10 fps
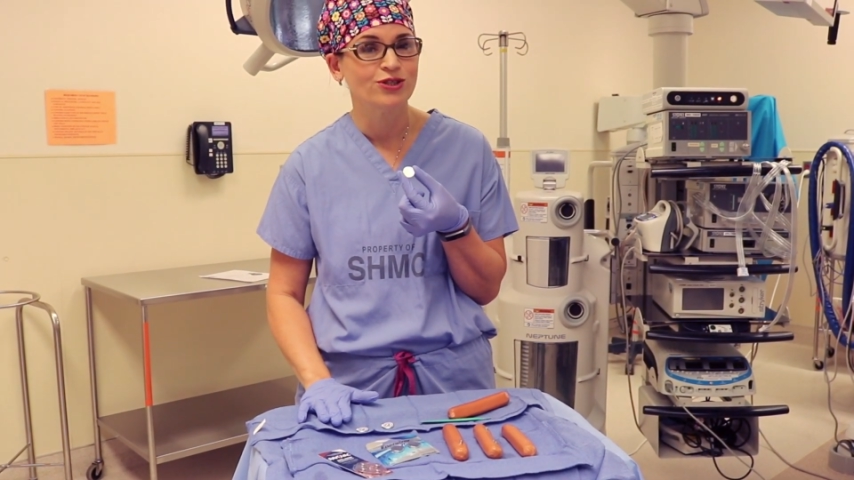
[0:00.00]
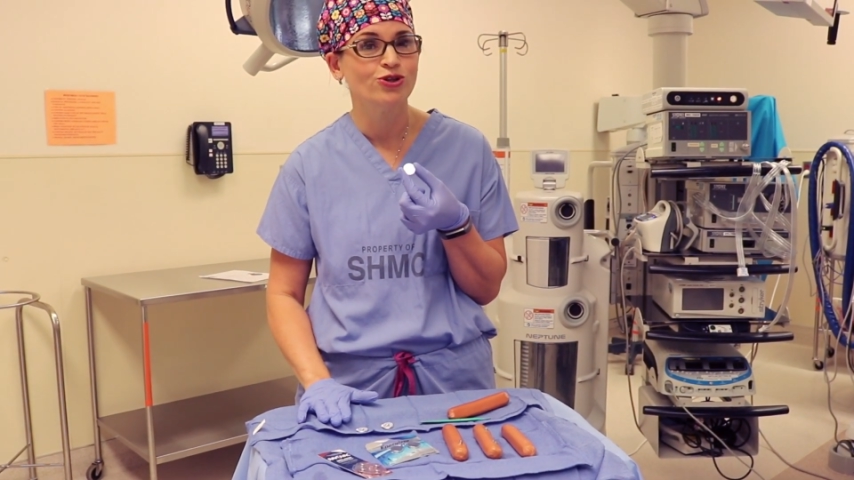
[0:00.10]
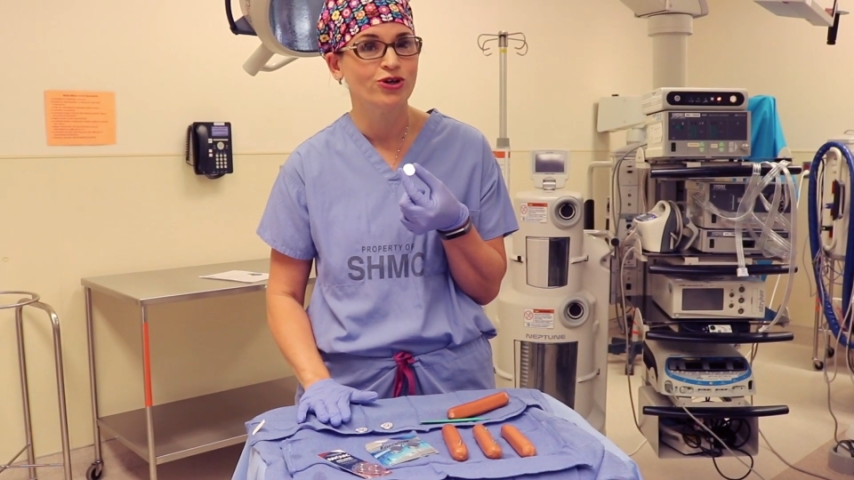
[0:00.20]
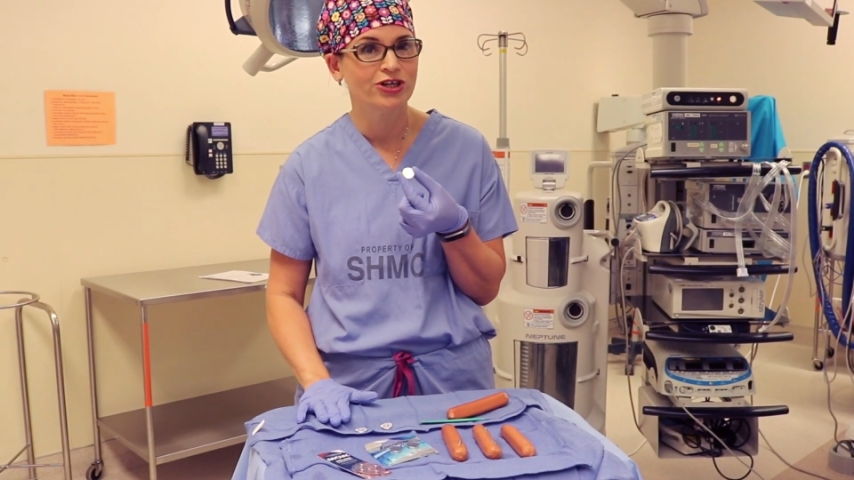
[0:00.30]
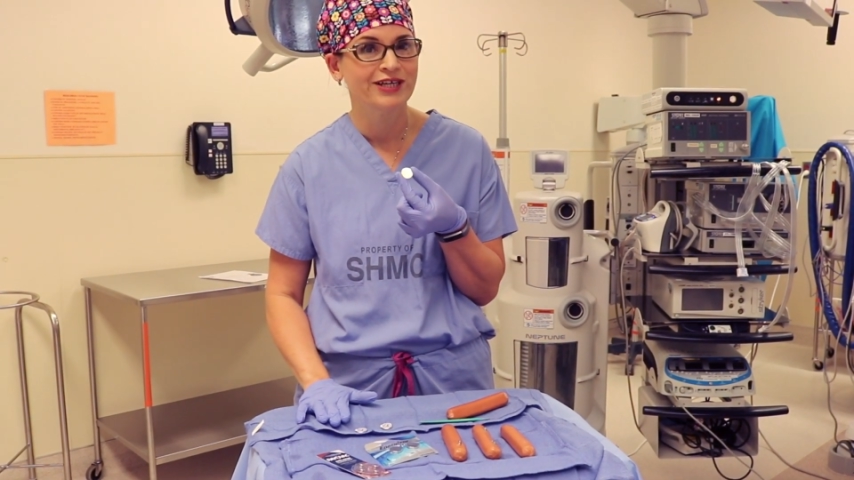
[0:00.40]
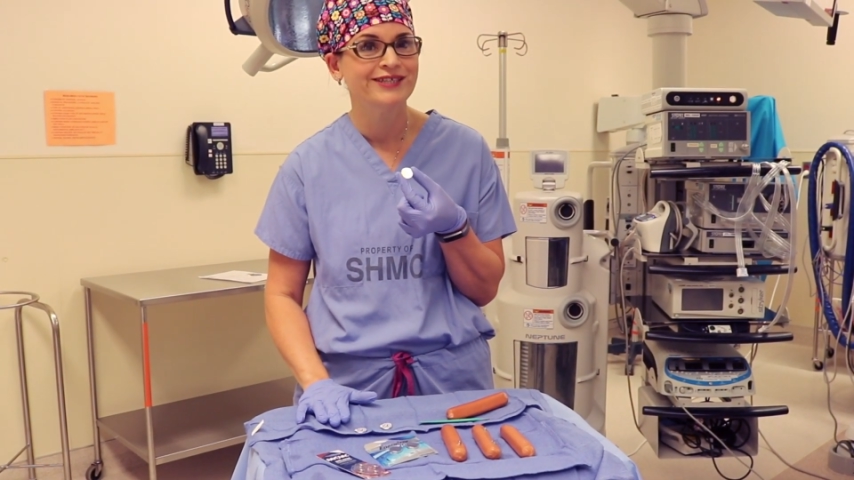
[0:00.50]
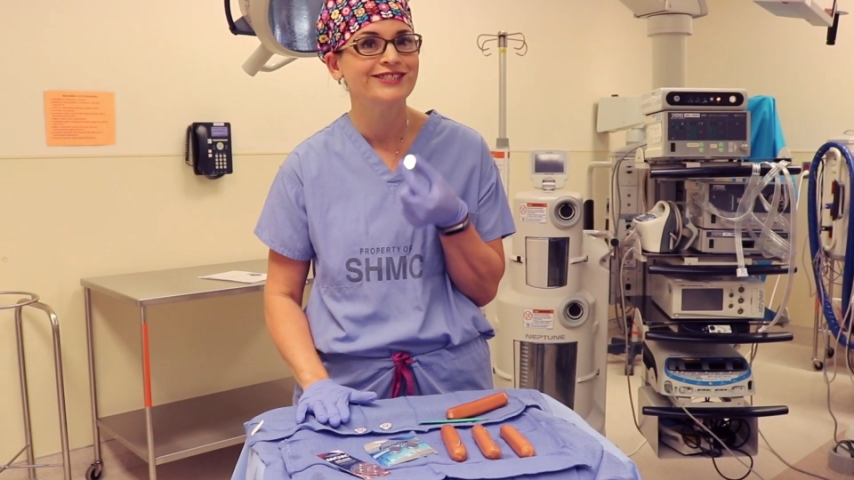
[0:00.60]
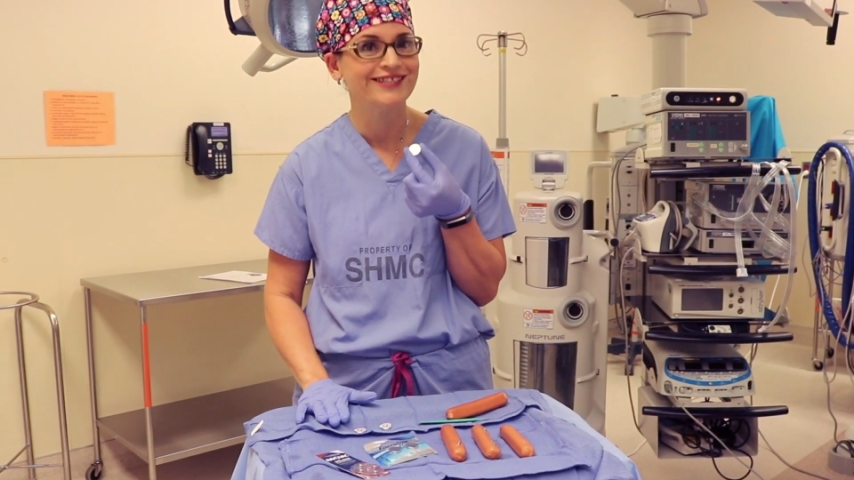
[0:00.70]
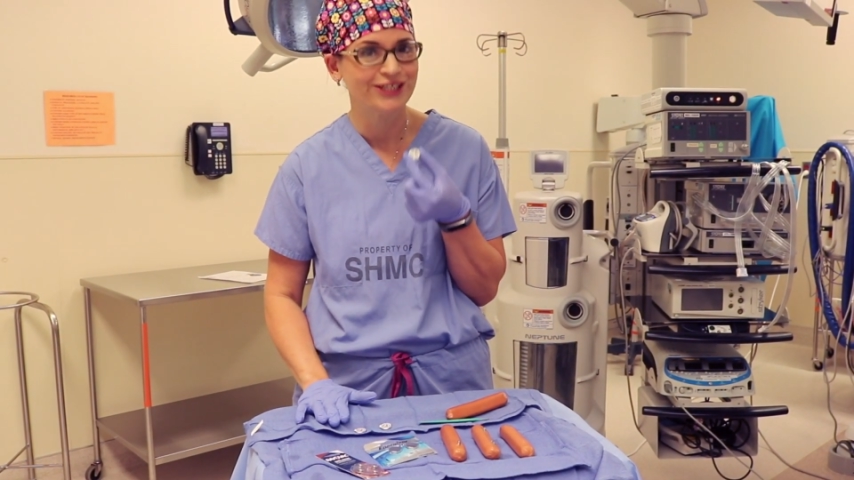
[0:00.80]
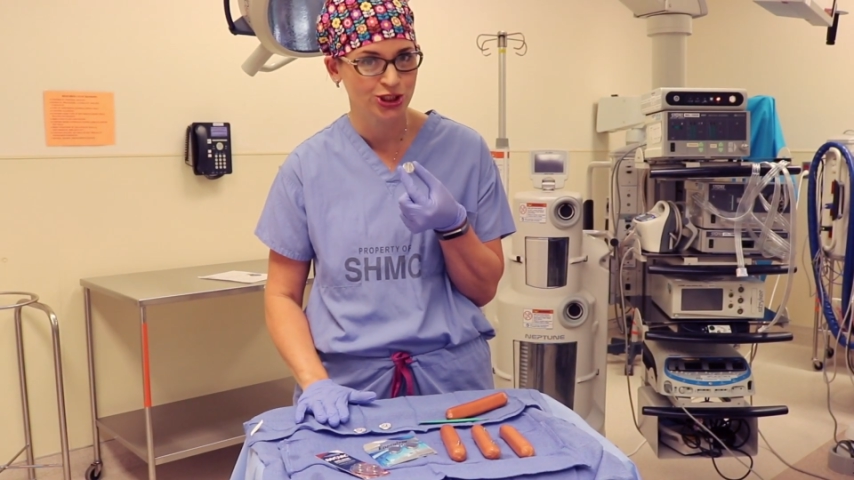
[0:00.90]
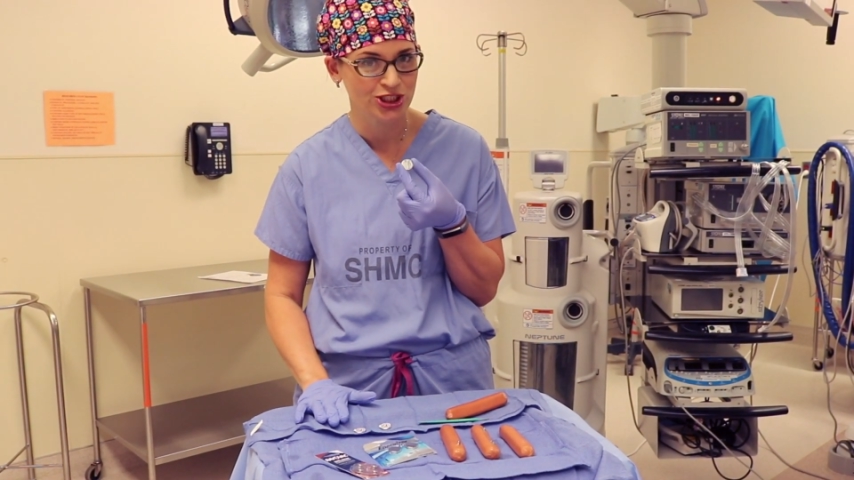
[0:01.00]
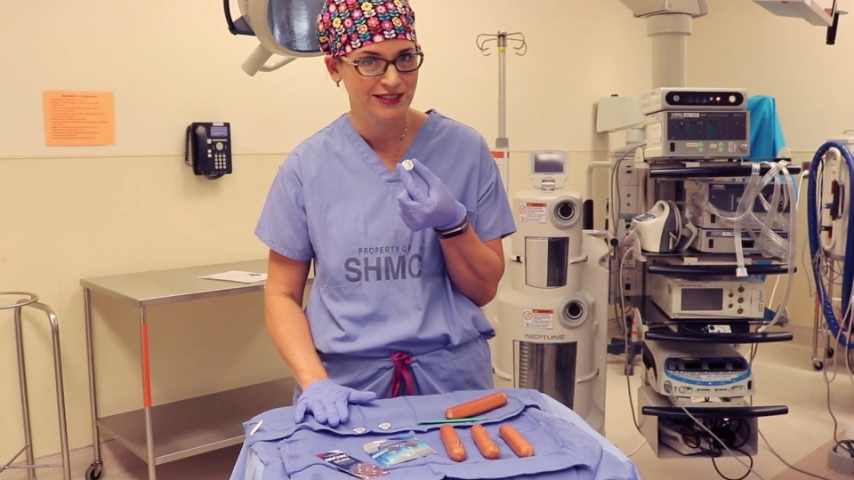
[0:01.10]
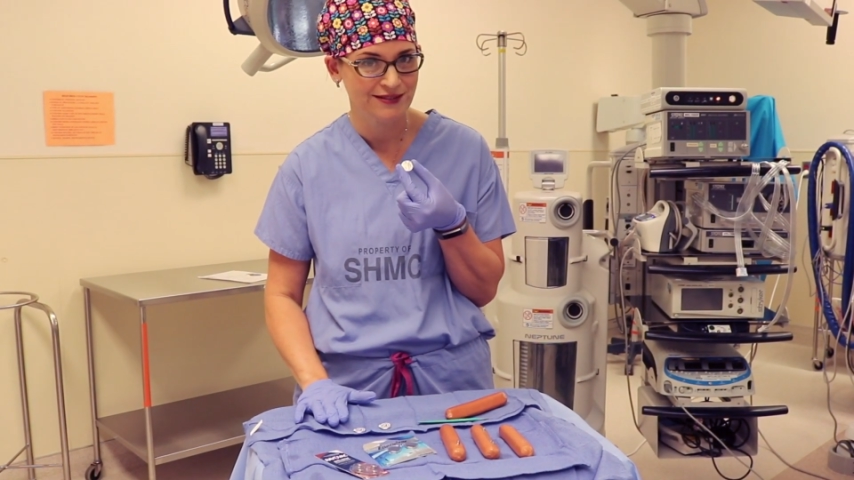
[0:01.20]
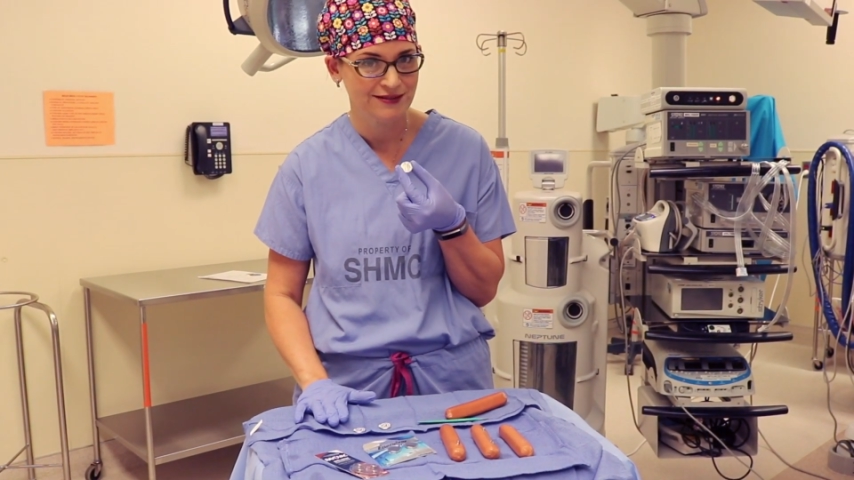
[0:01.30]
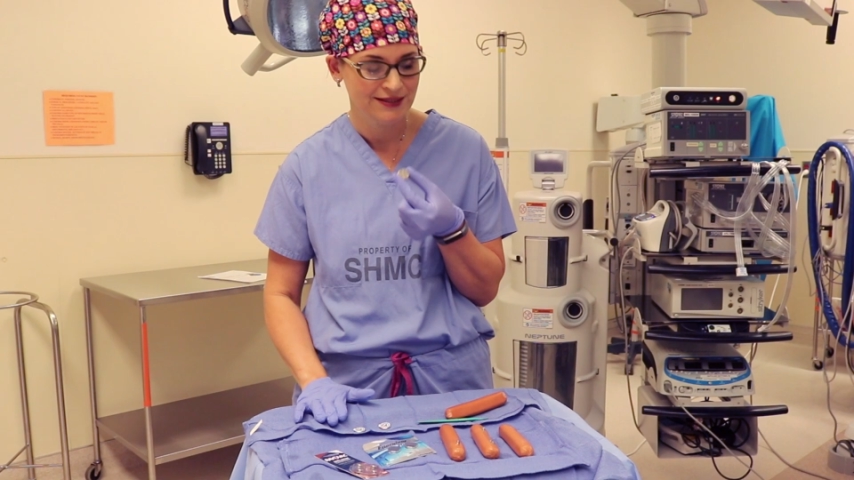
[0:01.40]
look
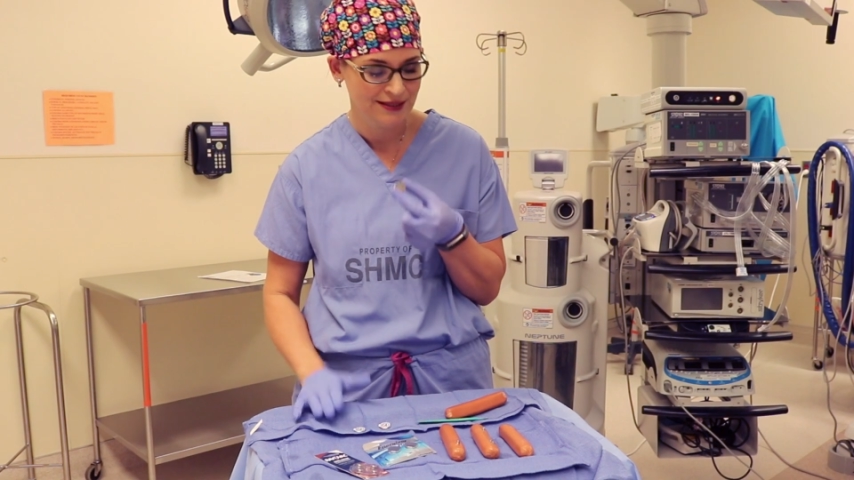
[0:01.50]
delicious.